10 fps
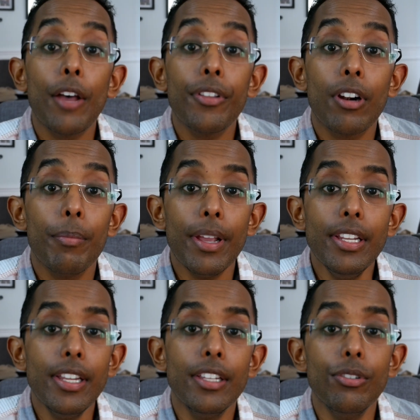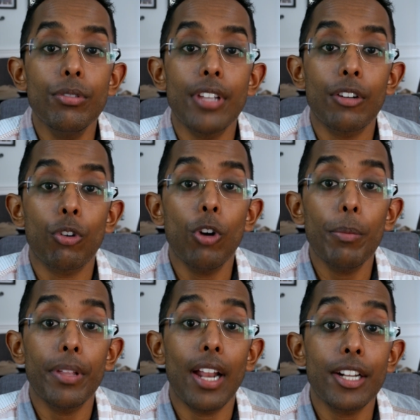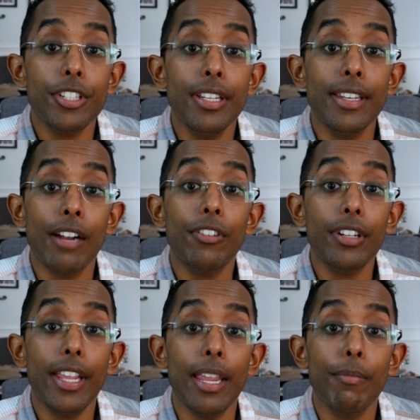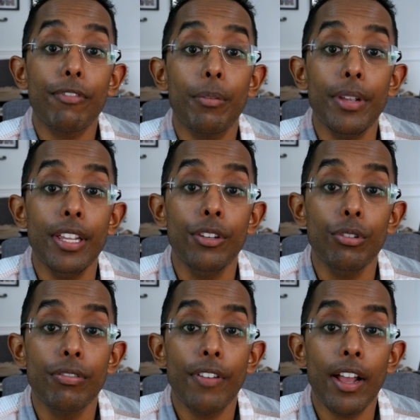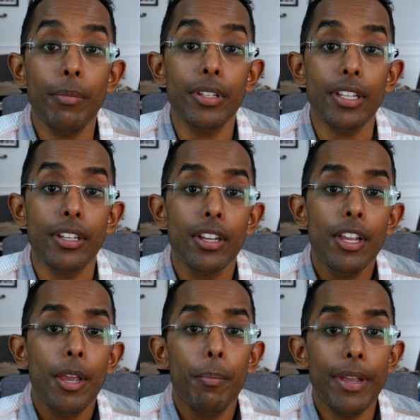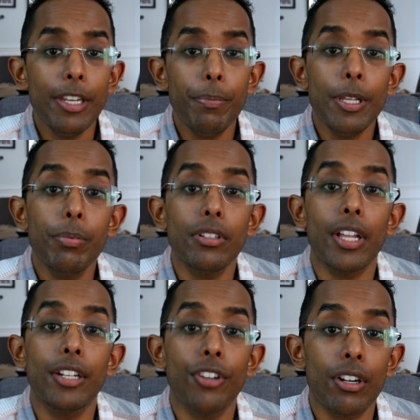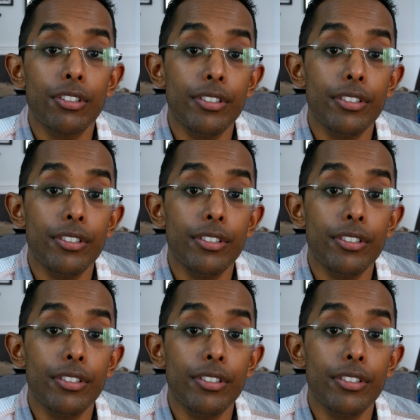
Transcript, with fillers: there are many Hindus that grow up that actually never came from a Hindu family. Many people, like Dr.